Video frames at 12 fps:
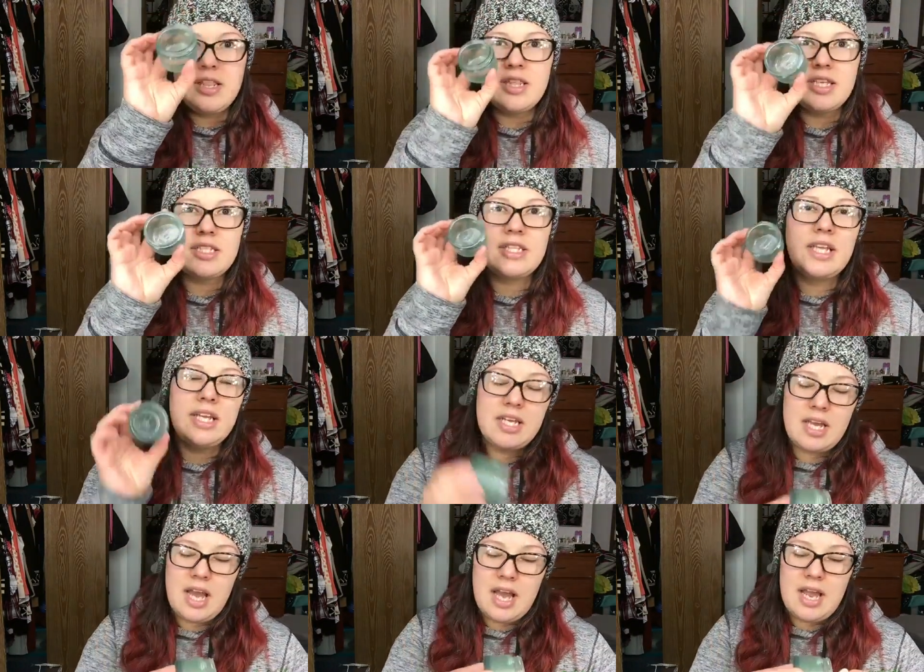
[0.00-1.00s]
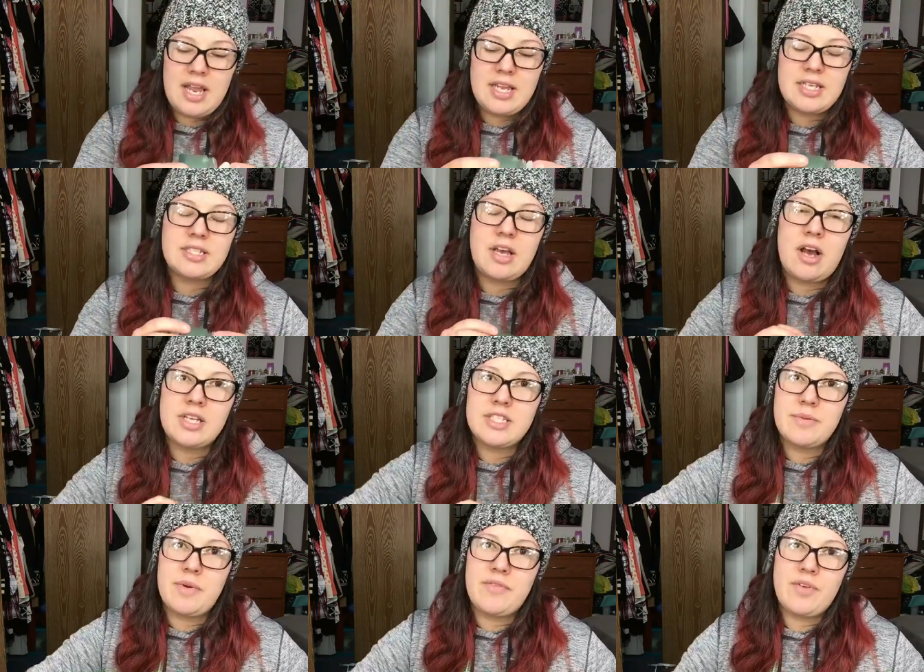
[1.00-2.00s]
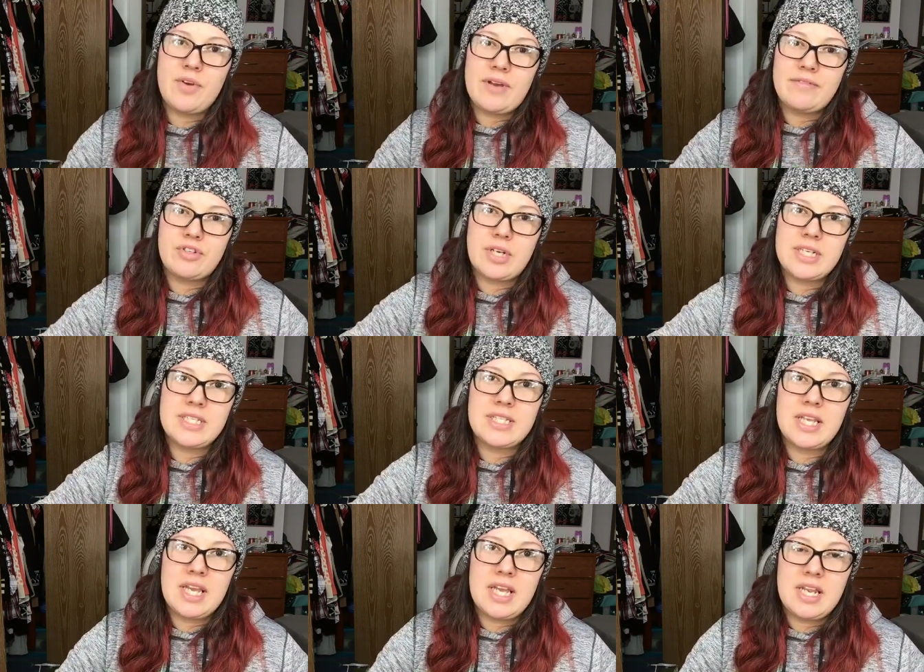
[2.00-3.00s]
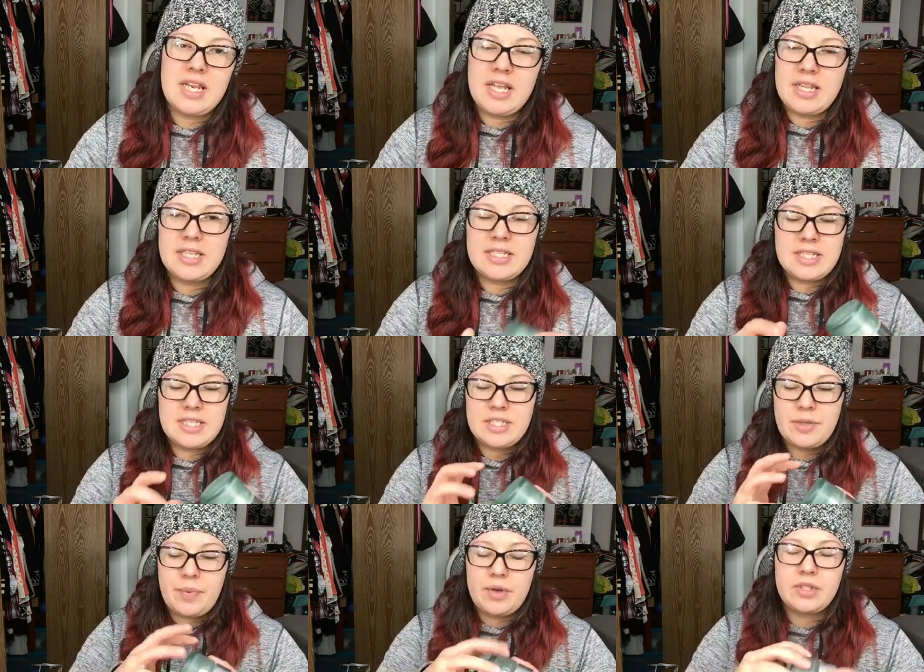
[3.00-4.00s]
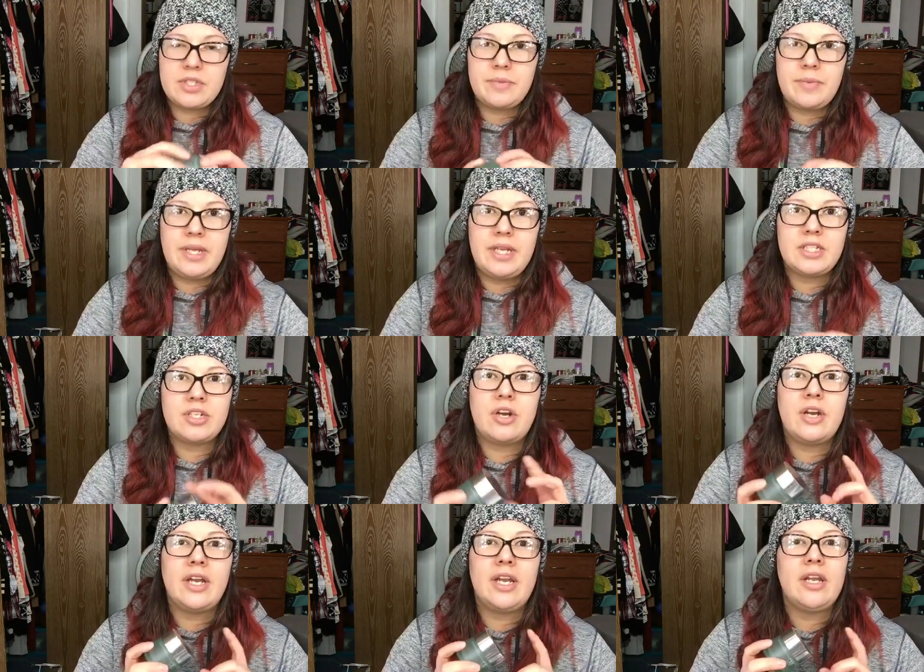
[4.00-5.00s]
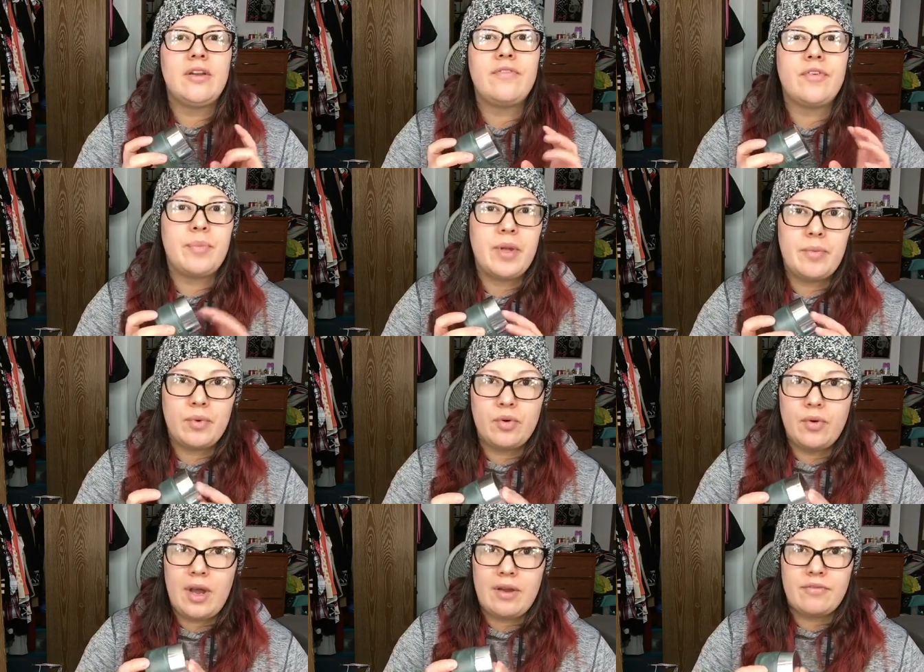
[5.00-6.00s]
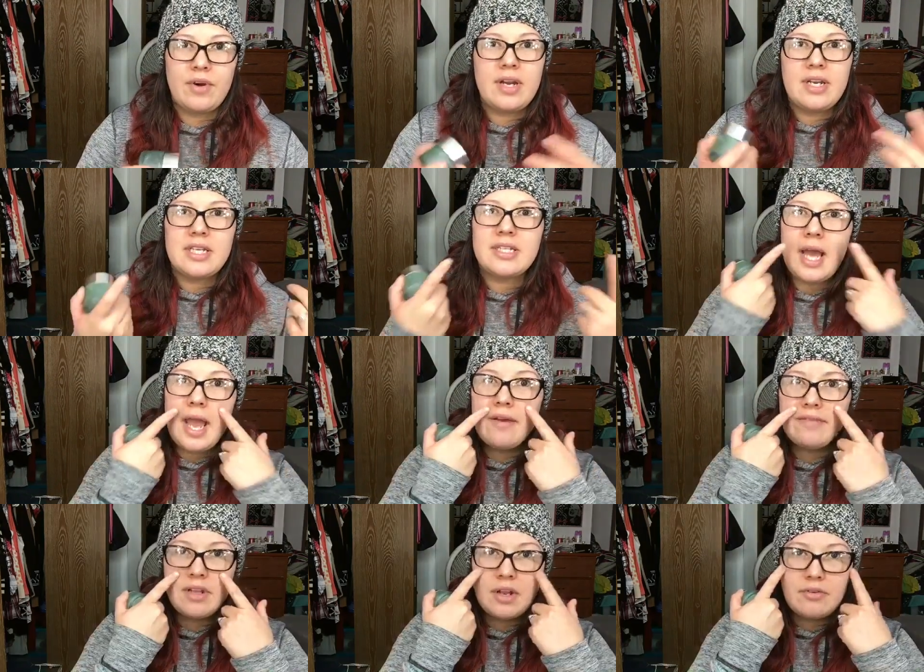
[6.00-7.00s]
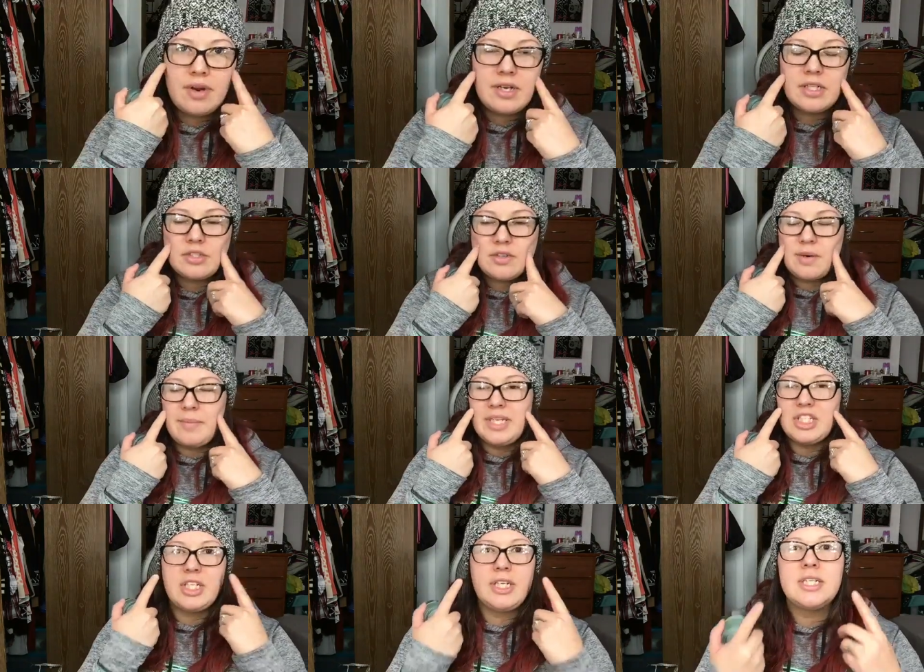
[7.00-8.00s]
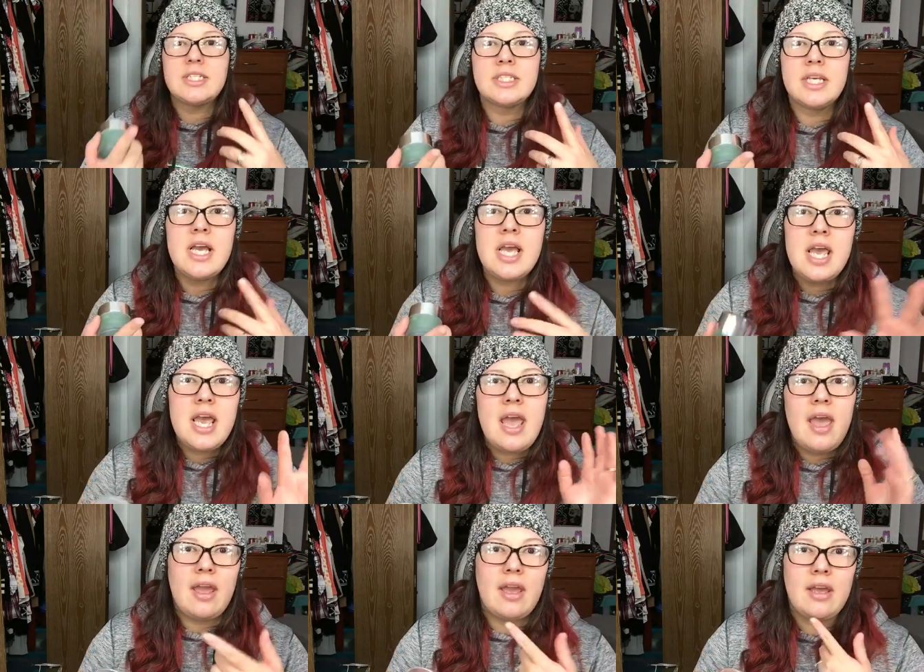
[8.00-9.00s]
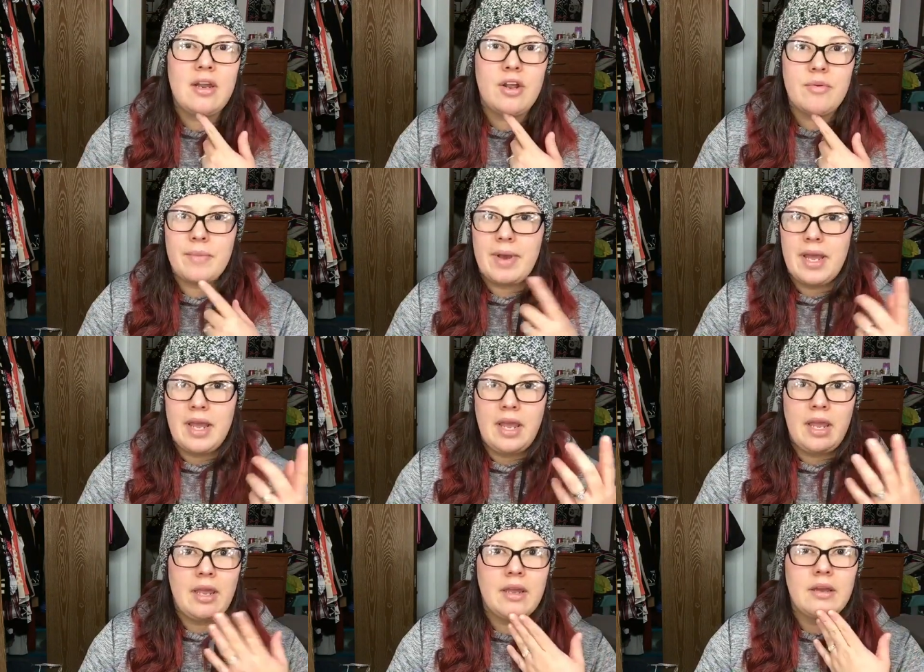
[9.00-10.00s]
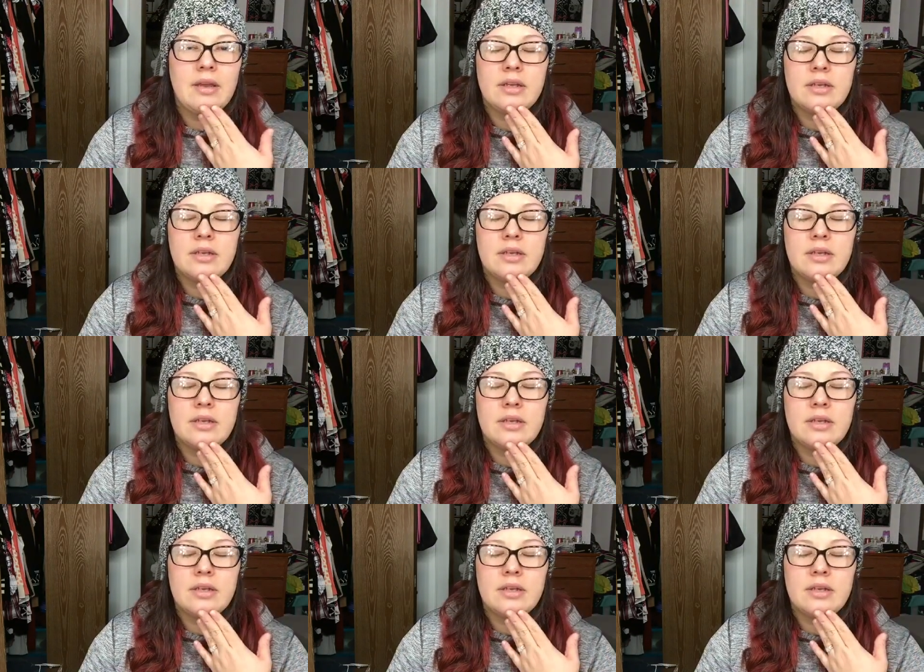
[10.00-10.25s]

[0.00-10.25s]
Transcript: This thing is awesome if you have dry skin. This is supposed to be targeted for people who have redness. I have a lot of redness around my cheeks and on my